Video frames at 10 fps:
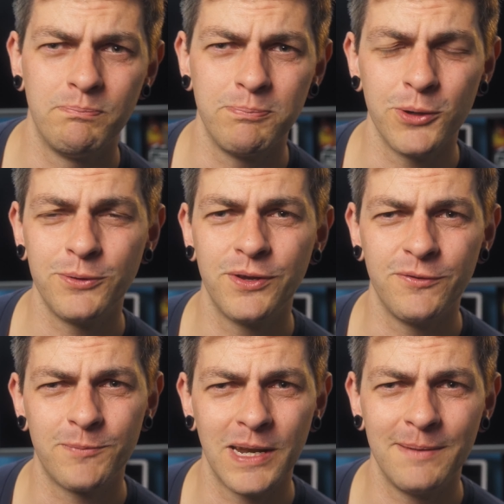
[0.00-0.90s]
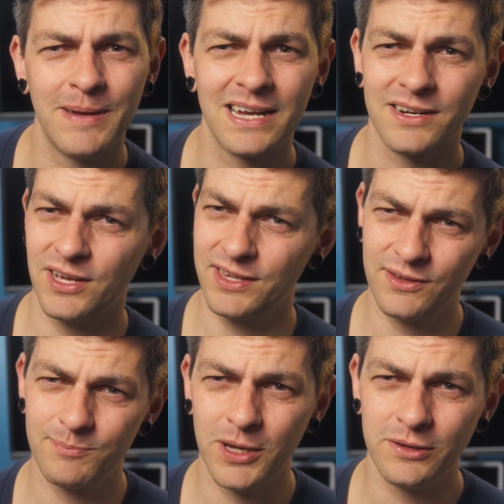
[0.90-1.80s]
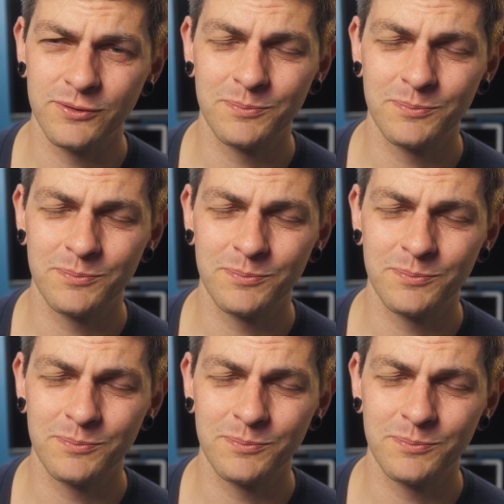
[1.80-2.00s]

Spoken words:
Bluetooth playback like the Bose,